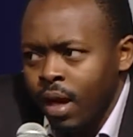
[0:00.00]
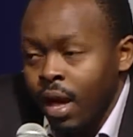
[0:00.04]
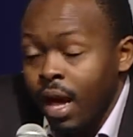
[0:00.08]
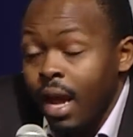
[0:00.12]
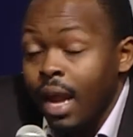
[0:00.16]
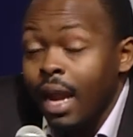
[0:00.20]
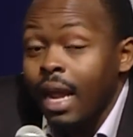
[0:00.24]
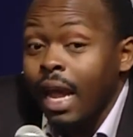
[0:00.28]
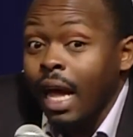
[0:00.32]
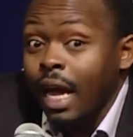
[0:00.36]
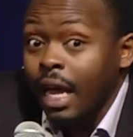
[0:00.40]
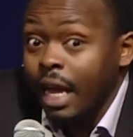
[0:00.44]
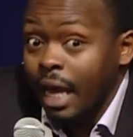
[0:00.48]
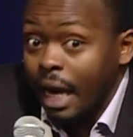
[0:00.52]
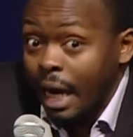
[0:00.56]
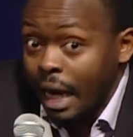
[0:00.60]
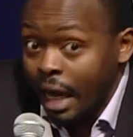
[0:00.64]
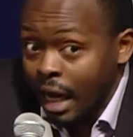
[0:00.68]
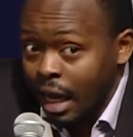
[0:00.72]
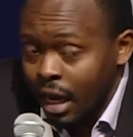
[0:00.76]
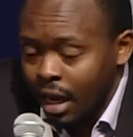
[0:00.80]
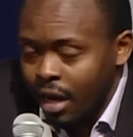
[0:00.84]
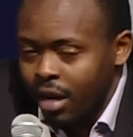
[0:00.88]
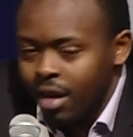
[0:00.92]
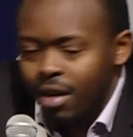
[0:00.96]

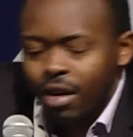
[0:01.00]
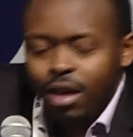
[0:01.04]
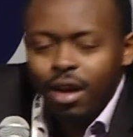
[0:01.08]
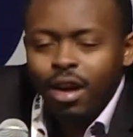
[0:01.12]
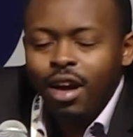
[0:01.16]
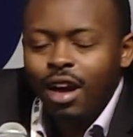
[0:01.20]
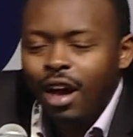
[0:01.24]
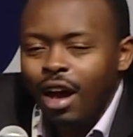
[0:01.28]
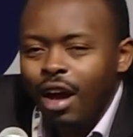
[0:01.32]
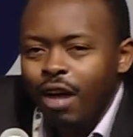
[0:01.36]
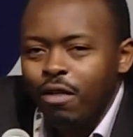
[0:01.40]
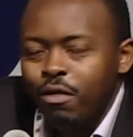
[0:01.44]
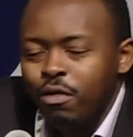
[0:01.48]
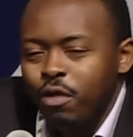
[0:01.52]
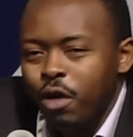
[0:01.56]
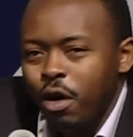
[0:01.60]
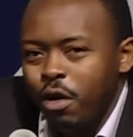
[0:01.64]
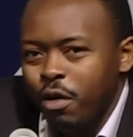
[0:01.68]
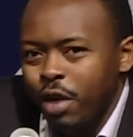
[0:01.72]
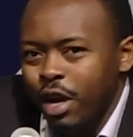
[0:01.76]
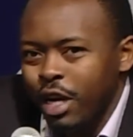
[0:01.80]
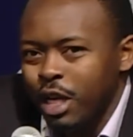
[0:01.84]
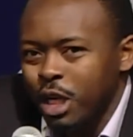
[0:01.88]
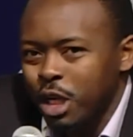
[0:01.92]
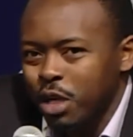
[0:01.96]
Luckily, for a
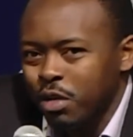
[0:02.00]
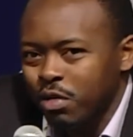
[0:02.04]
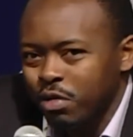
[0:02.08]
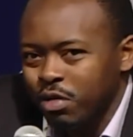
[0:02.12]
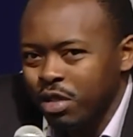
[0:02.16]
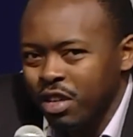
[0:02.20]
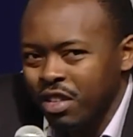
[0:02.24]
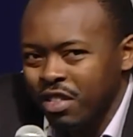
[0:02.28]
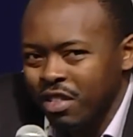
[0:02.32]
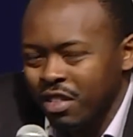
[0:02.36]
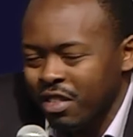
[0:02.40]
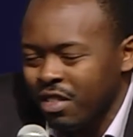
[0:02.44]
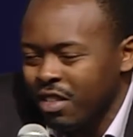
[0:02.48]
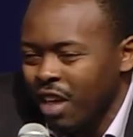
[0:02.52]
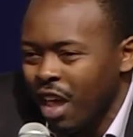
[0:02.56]
range of reasons,